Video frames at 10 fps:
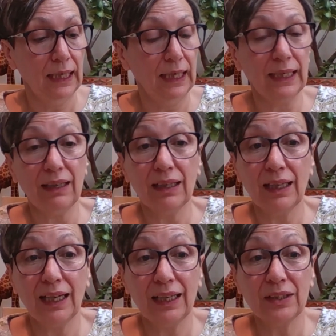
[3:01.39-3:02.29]
and
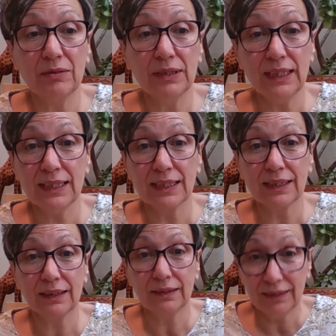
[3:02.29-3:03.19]
I use this
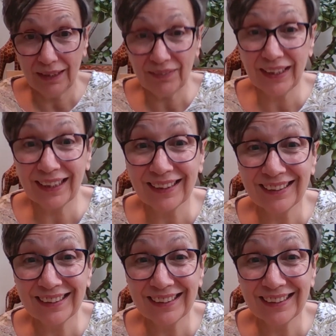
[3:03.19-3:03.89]
Nivea.